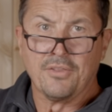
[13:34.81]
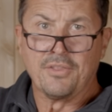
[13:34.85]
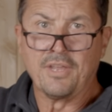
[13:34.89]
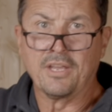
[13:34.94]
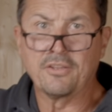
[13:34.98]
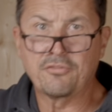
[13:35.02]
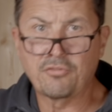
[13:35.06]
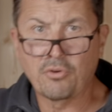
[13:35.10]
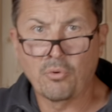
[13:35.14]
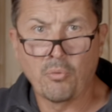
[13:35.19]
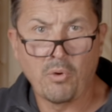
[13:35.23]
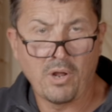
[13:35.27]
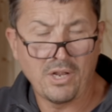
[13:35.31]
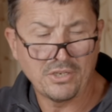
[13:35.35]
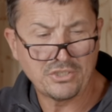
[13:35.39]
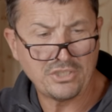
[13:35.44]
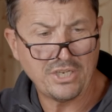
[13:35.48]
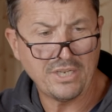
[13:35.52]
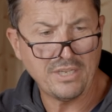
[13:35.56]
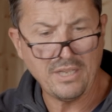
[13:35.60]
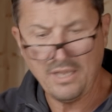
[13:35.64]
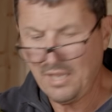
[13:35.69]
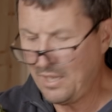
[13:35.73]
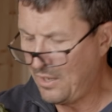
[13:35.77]
Thanks for
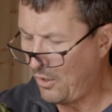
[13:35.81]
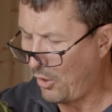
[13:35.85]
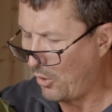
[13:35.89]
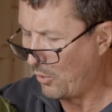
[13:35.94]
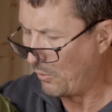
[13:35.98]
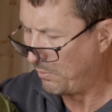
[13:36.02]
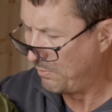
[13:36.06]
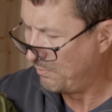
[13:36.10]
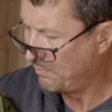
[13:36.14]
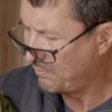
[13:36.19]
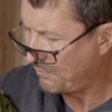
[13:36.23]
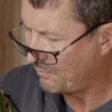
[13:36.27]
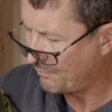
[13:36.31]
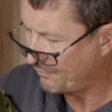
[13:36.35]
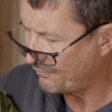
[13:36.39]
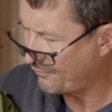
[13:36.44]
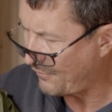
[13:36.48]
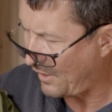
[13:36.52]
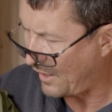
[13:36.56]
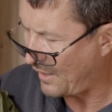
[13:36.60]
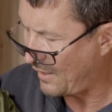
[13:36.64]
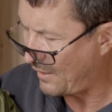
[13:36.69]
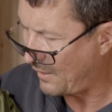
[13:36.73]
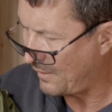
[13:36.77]
watching. Oh,
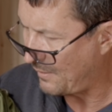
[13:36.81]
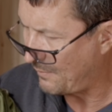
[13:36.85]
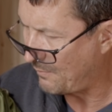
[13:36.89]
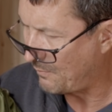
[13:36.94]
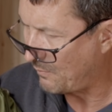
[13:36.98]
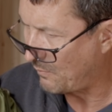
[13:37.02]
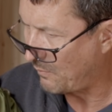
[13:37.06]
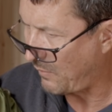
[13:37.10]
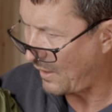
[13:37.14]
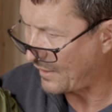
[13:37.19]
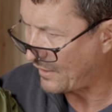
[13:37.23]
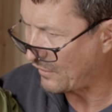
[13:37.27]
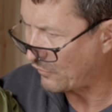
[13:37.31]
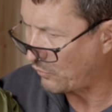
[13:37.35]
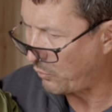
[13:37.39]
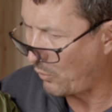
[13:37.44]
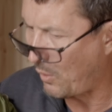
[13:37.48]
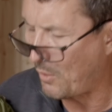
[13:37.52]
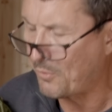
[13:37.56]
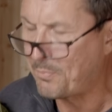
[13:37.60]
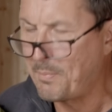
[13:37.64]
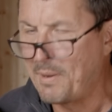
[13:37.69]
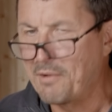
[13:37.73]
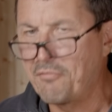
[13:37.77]
uh, I guess
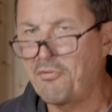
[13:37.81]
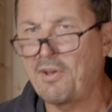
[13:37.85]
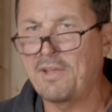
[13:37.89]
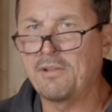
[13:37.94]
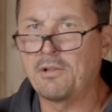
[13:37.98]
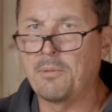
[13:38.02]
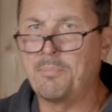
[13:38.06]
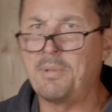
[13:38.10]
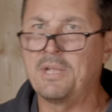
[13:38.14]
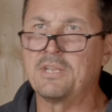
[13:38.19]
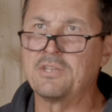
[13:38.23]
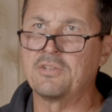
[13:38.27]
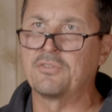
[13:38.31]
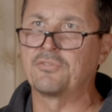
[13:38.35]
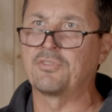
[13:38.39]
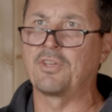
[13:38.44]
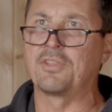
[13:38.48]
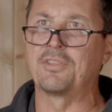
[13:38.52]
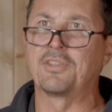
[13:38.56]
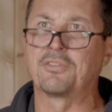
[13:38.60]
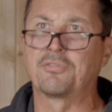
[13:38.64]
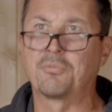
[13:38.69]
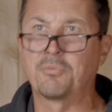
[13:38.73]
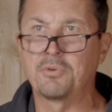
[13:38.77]
what was my final opinions
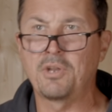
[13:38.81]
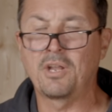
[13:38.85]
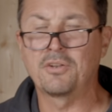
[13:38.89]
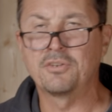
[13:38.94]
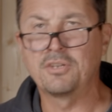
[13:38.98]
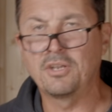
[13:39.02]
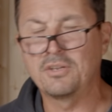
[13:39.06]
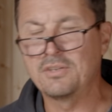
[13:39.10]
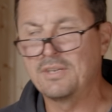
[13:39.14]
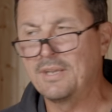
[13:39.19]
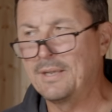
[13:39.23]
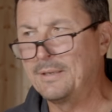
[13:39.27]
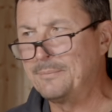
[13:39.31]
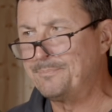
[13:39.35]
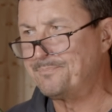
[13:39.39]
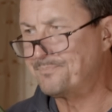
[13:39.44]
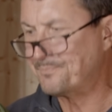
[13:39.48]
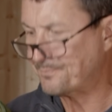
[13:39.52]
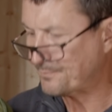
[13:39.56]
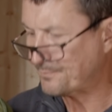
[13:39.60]
on this? We're not done yet.